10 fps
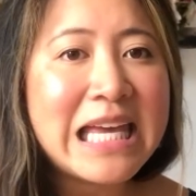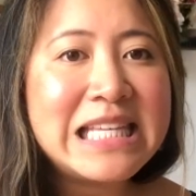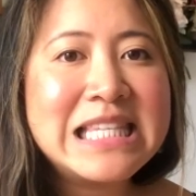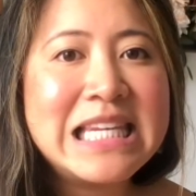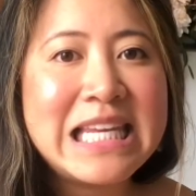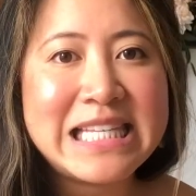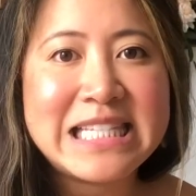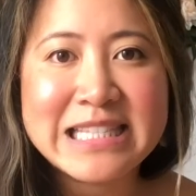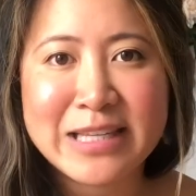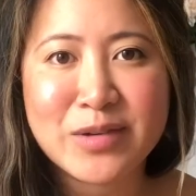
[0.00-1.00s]
It is an
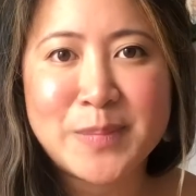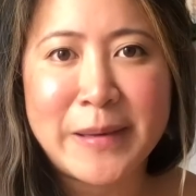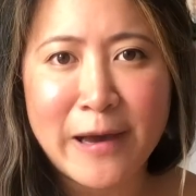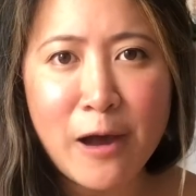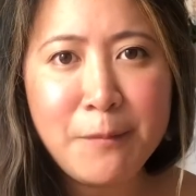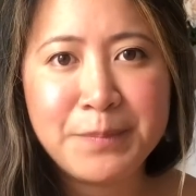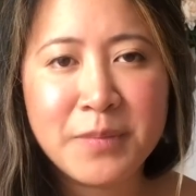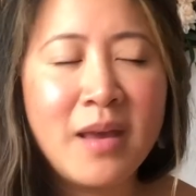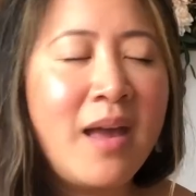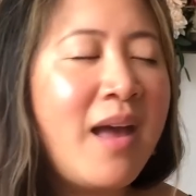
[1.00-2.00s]
easy skill to pick up.
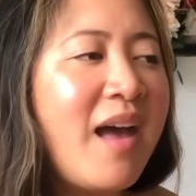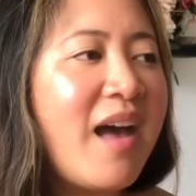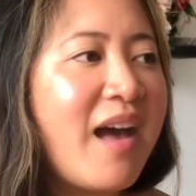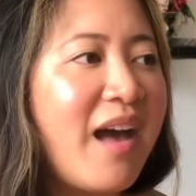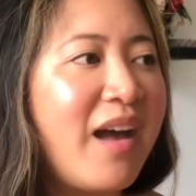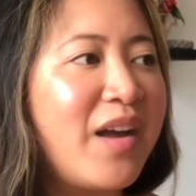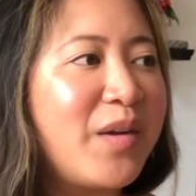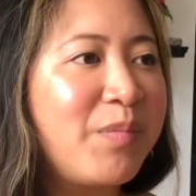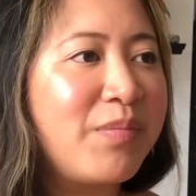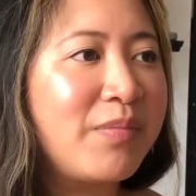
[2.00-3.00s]

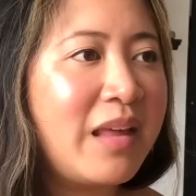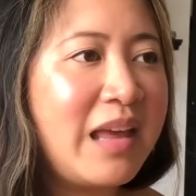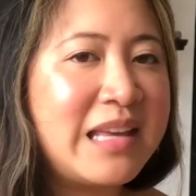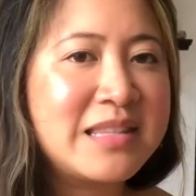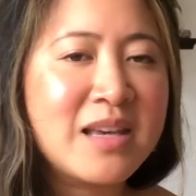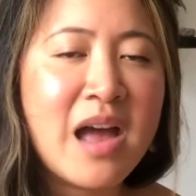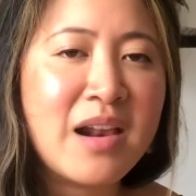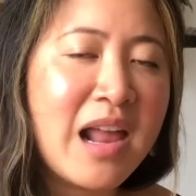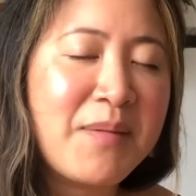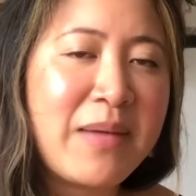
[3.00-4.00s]
It's
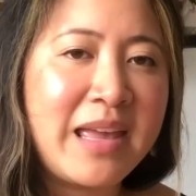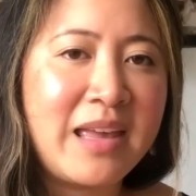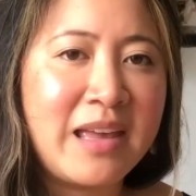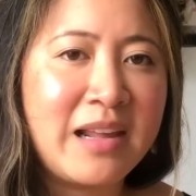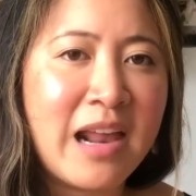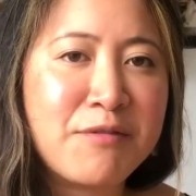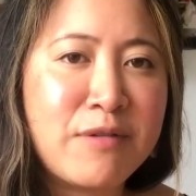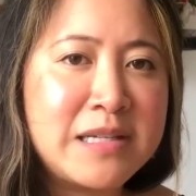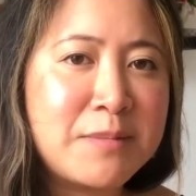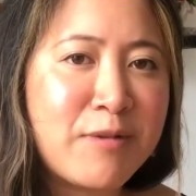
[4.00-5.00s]
kind of like making
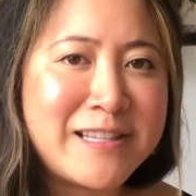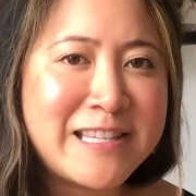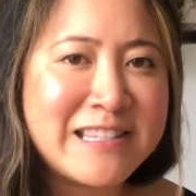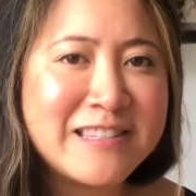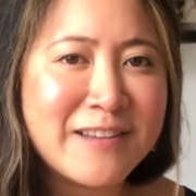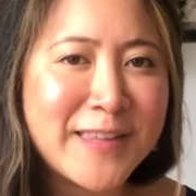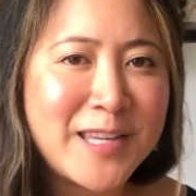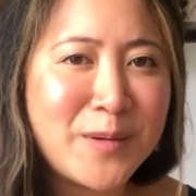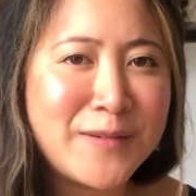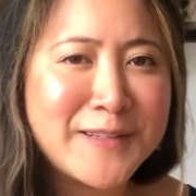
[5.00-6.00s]
friendship bracelets and stuff that
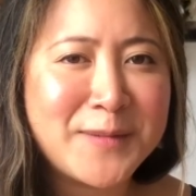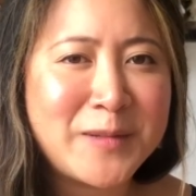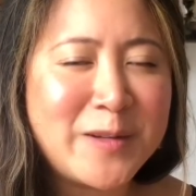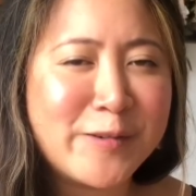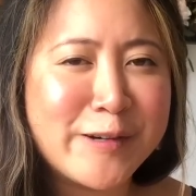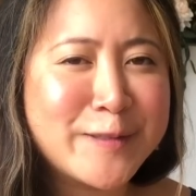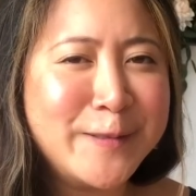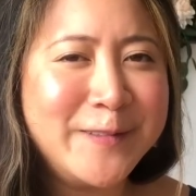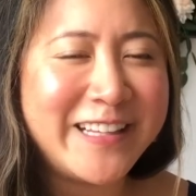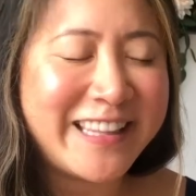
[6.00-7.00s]
you would have done when you were at
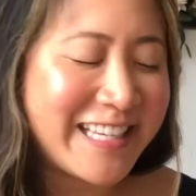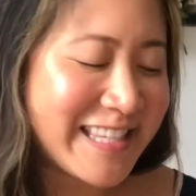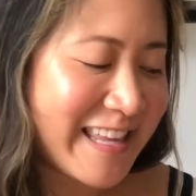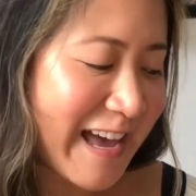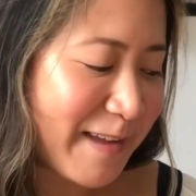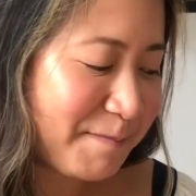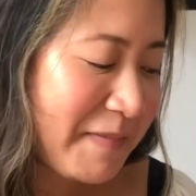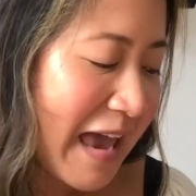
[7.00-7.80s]
school and things like that.